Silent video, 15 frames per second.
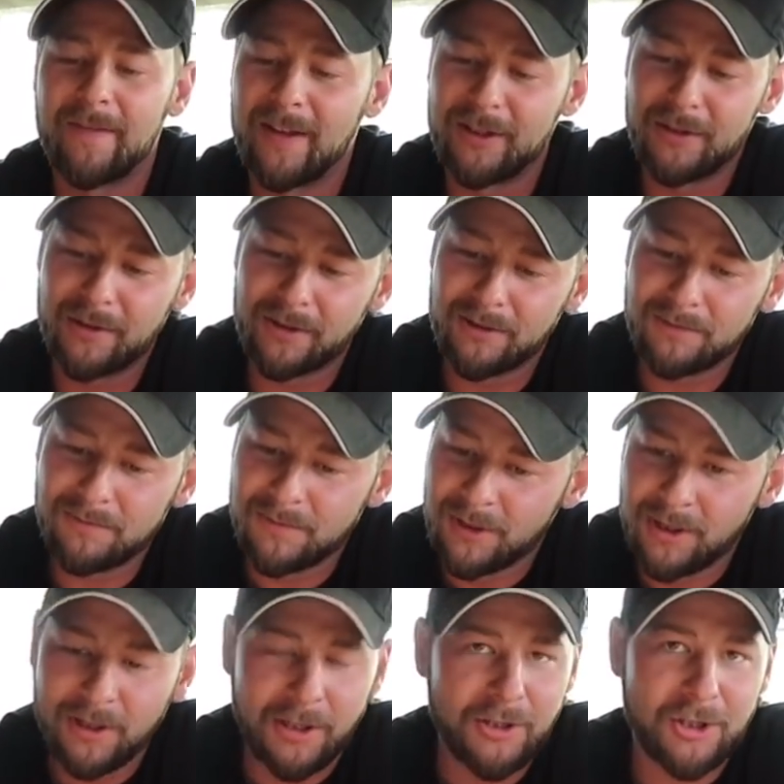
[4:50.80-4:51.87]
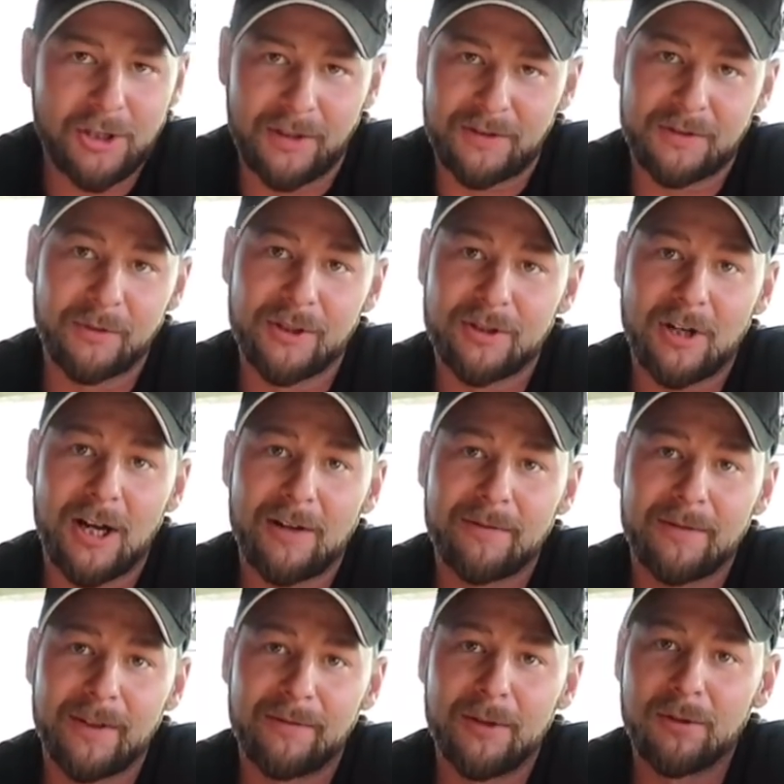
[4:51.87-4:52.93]
And then you can shut the switch
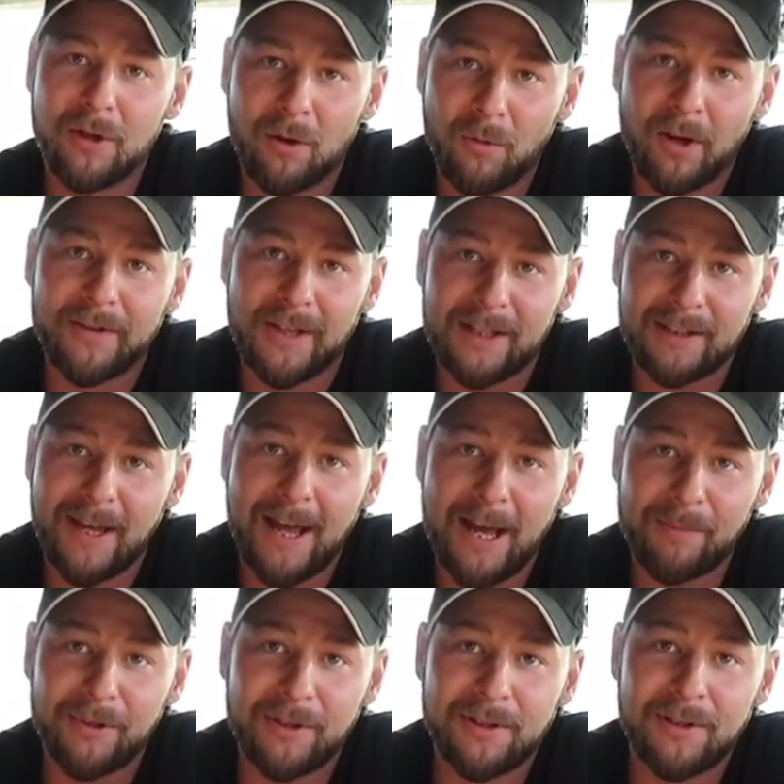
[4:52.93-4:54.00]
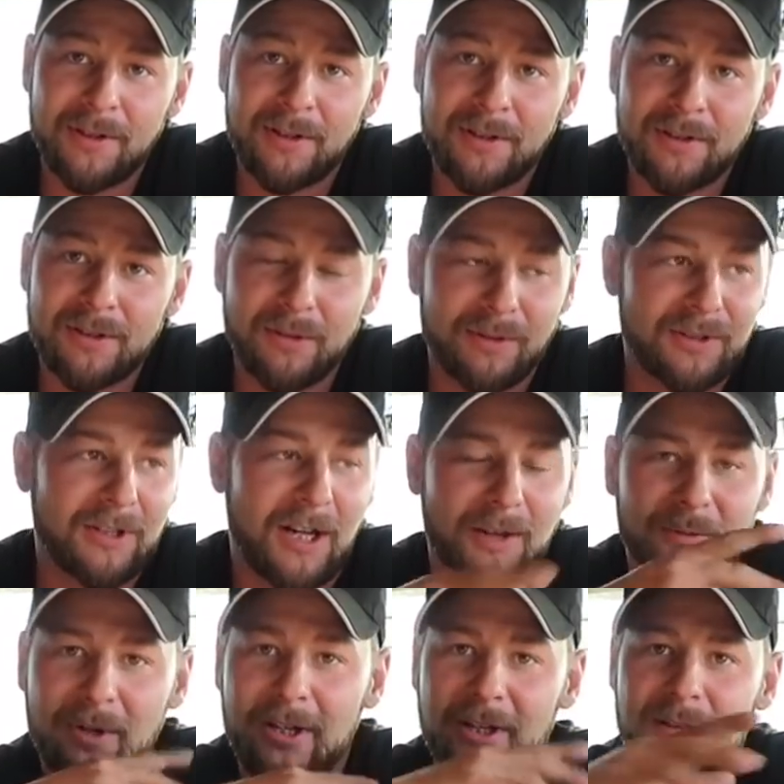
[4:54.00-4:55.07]
off if you don't want that to happen. So it's not
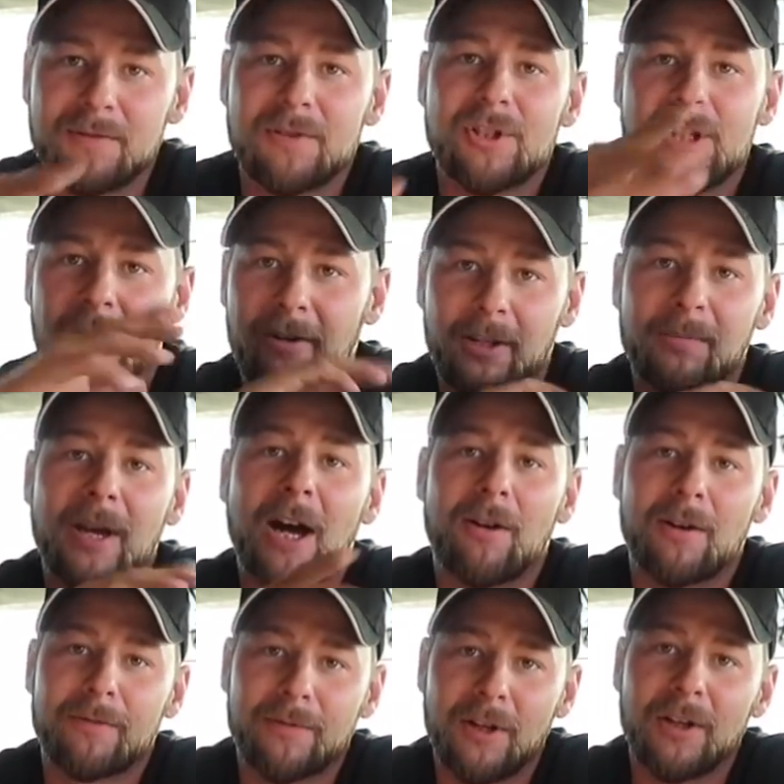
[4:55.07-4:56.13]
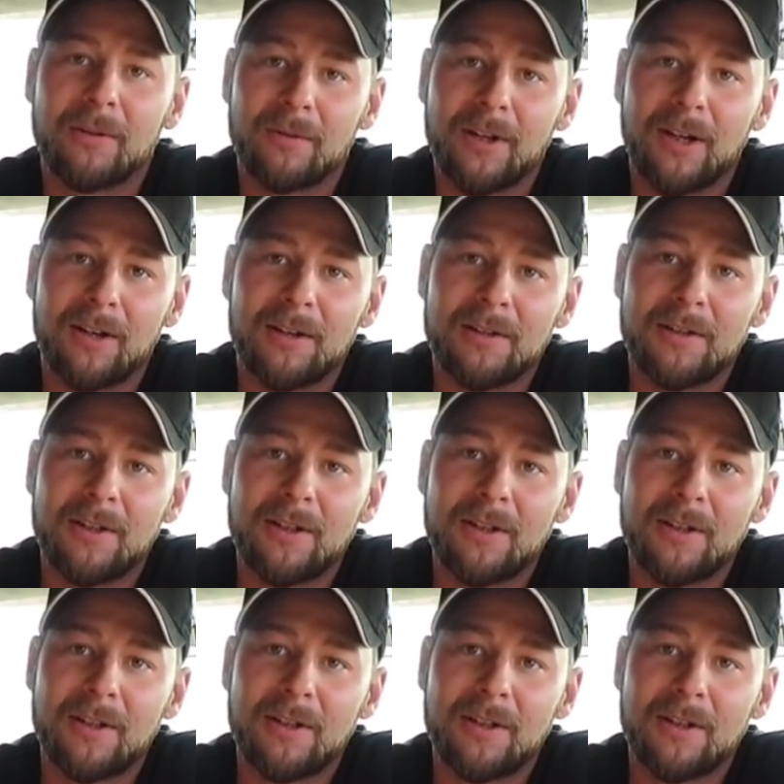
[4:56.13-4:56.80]
sharing power front and rear.